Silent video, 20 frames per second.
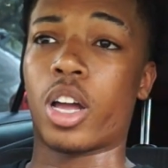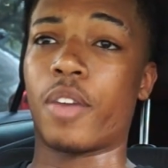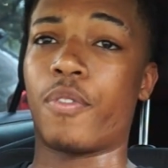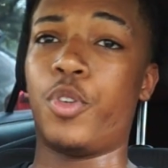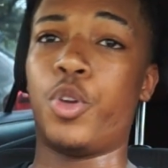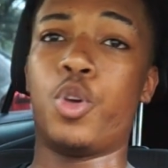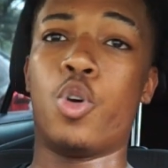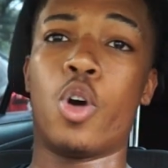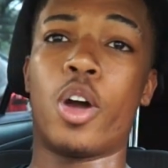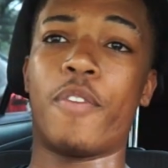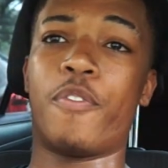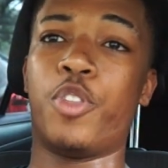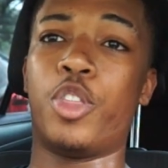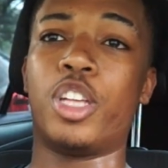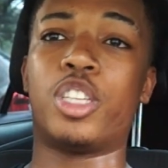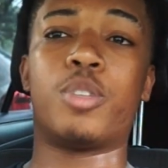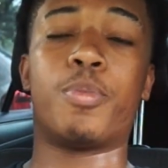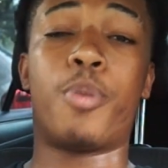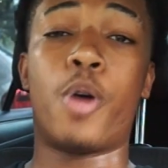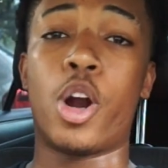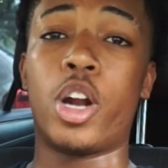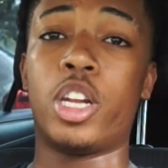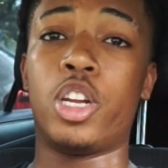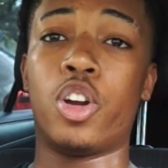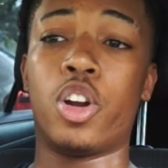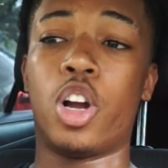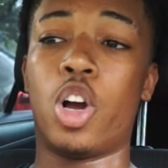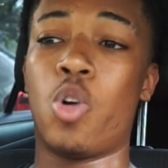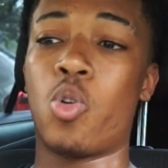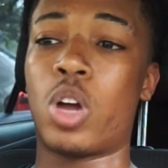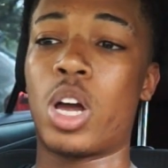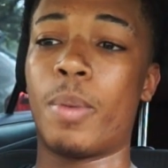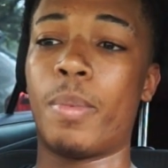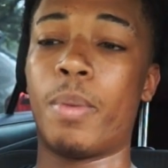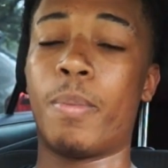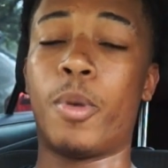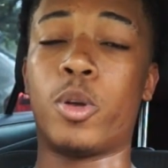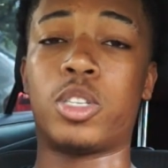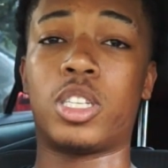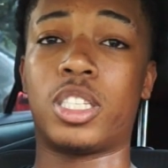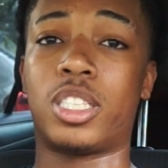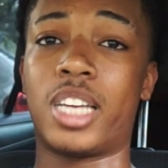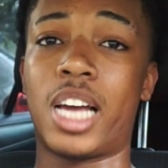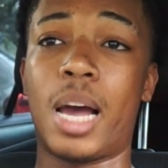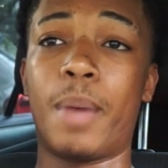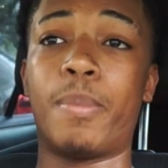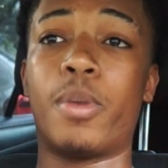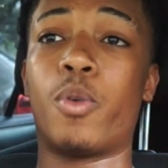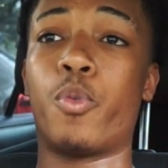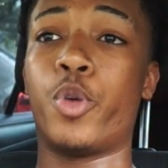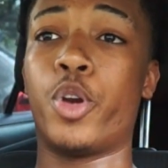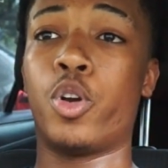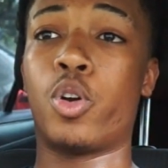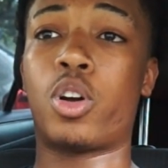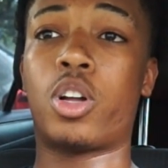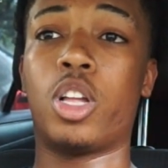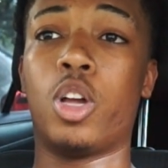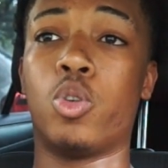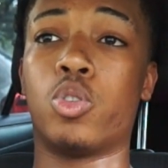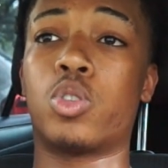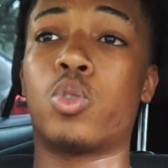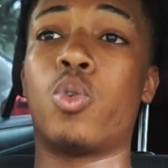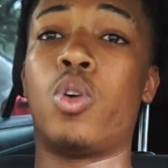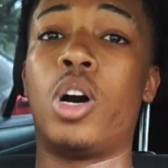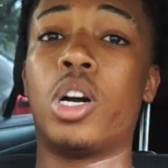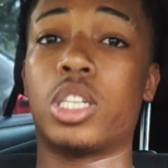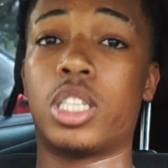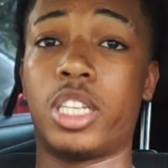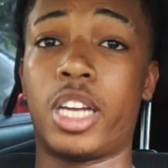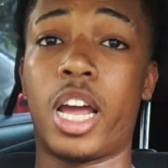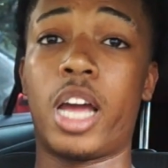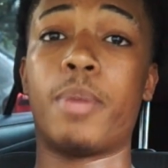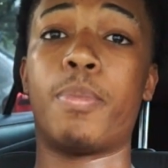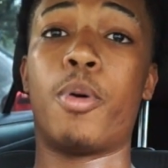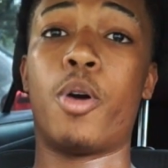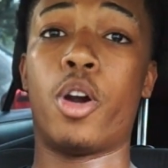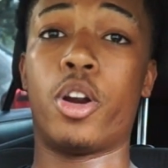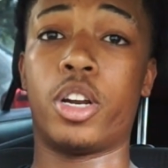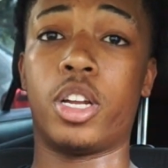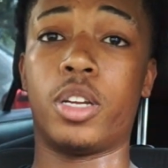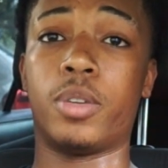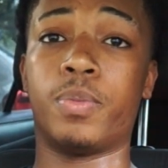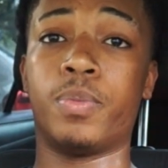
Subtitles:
If there's a party during homecoming, most of the time they're real close. Walk to that party.